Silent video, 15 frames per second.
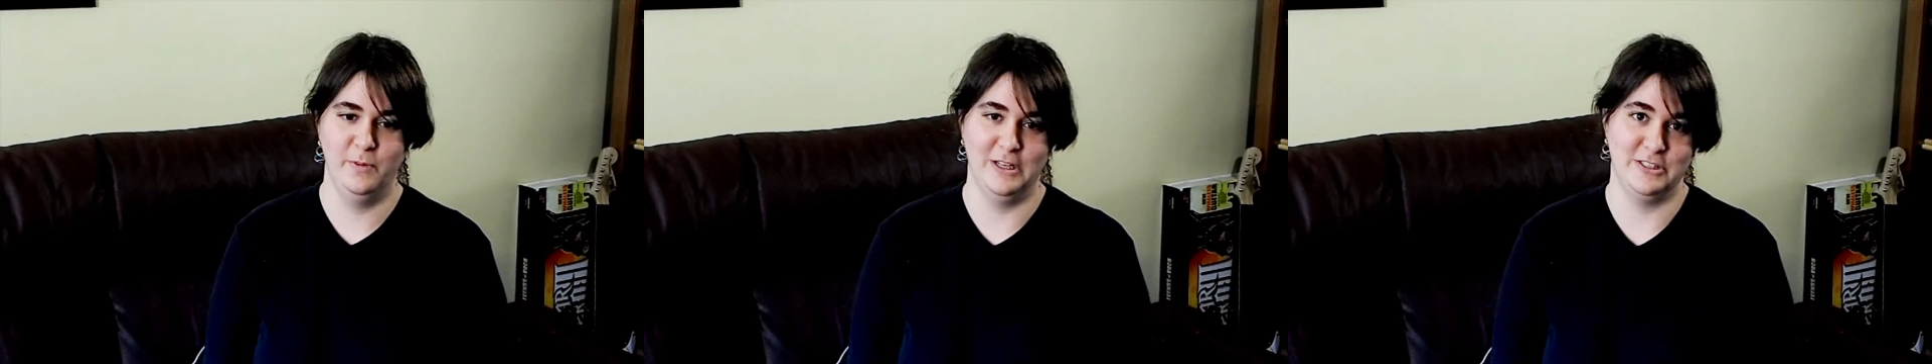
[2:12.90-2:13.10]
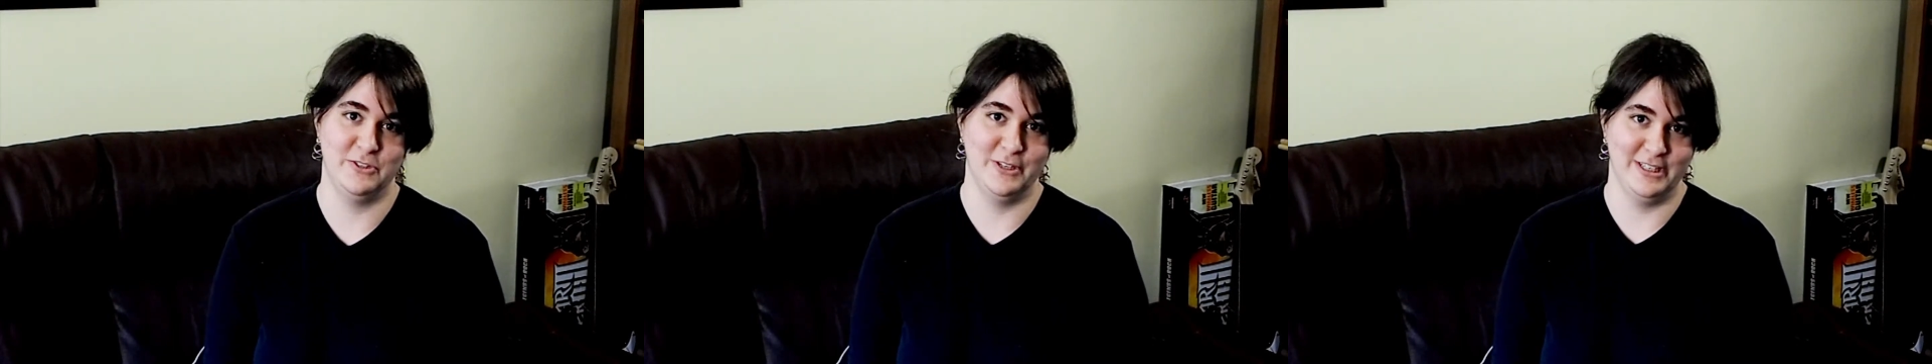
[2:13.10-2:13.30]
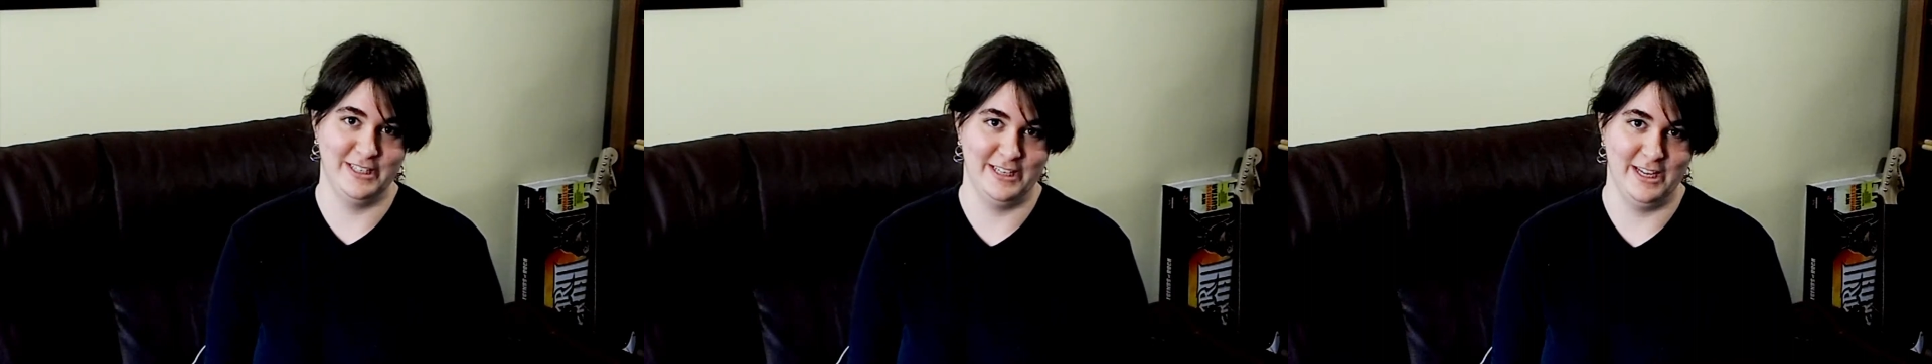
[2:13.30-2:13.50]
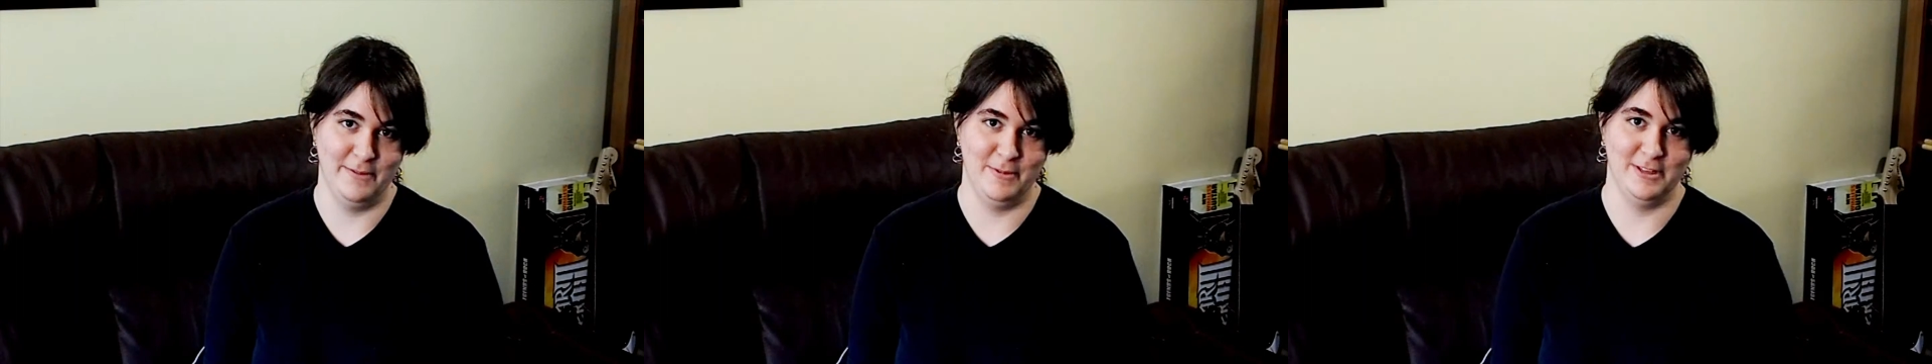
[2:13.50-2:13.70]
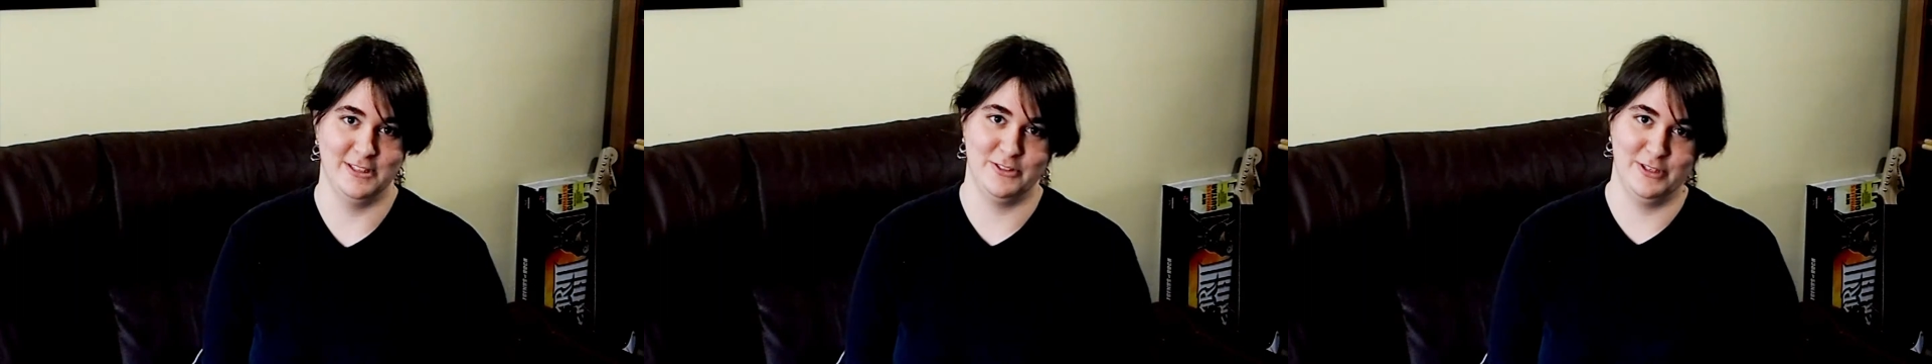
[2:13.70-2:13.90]
Let's Drink to
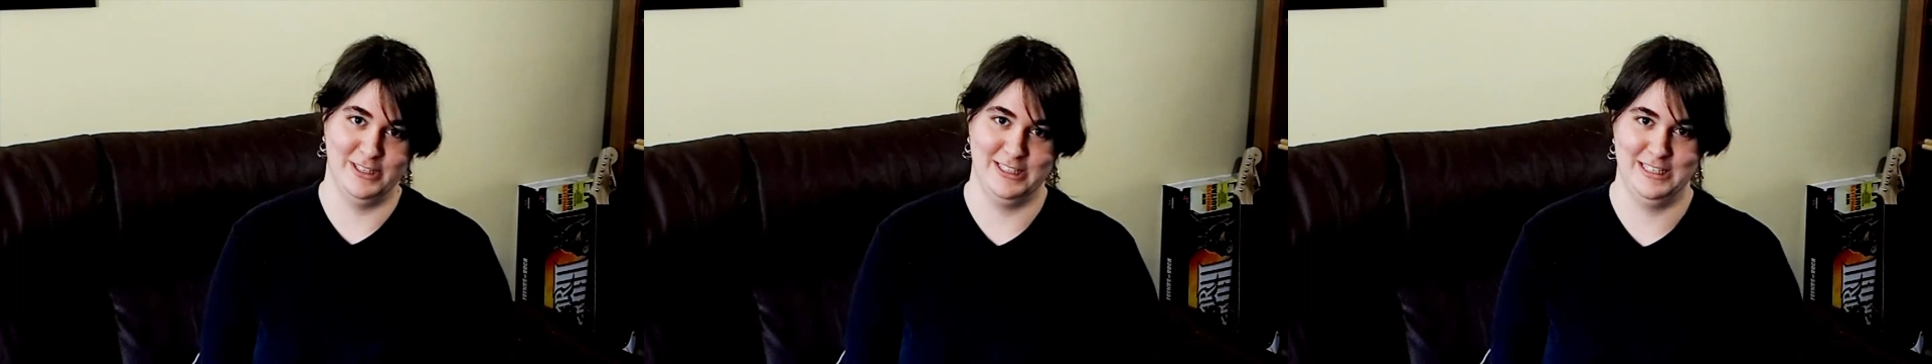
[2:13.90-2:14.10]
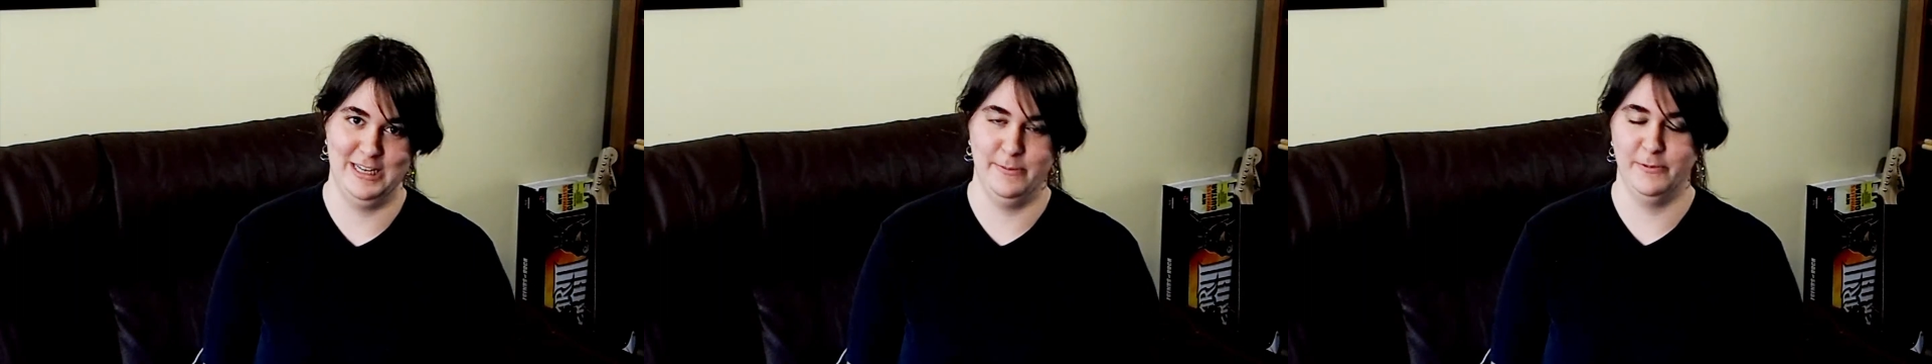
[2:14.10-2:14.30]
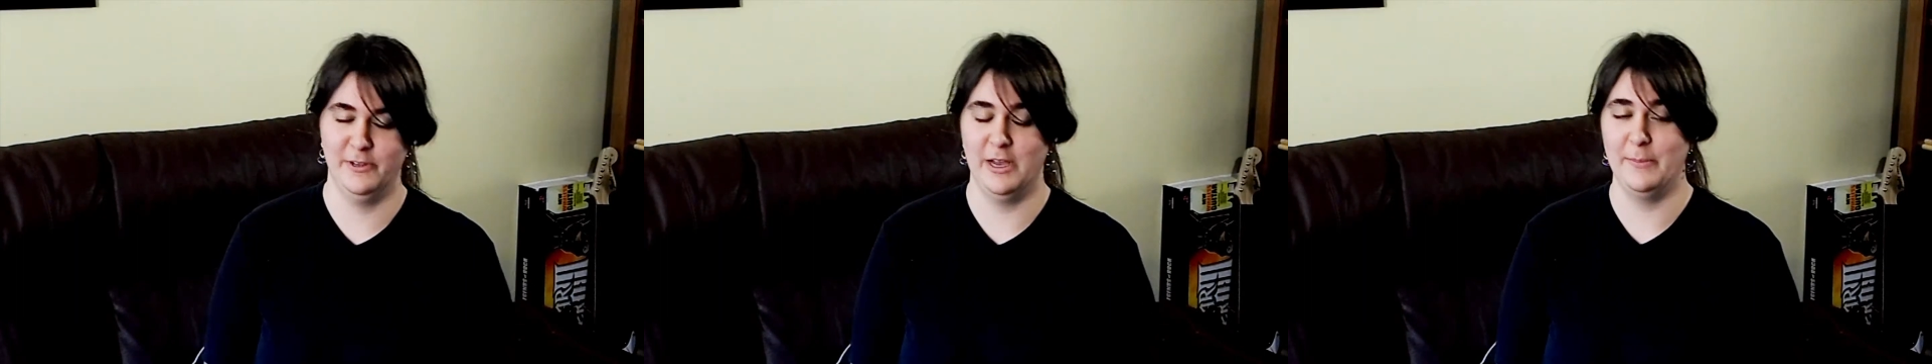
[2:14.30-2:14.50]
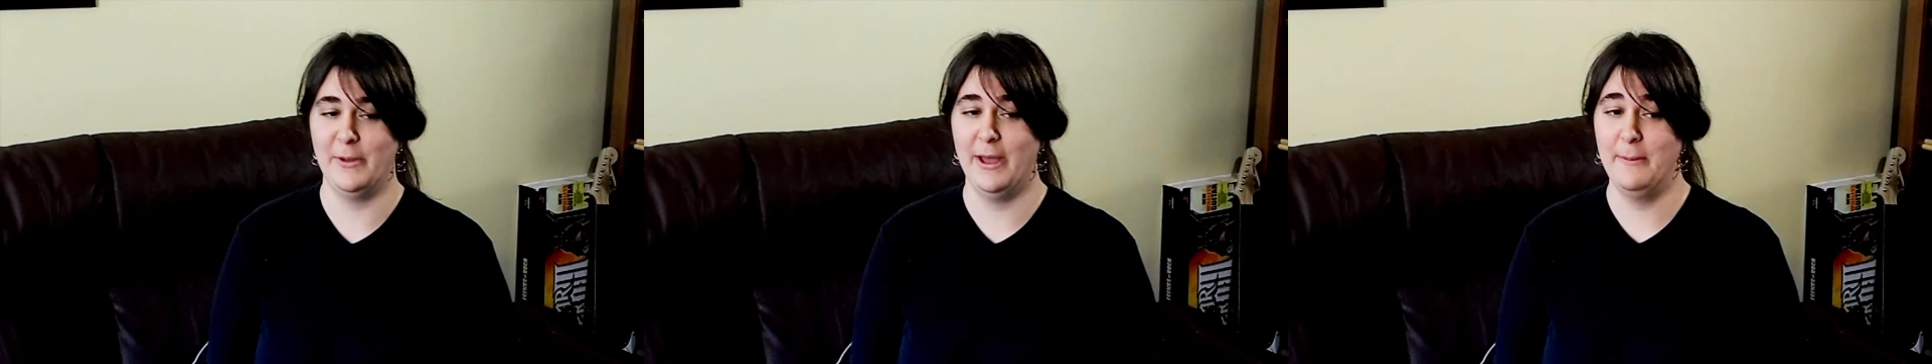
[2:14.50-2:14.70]
Gaming, Let's Drink to Tabletop.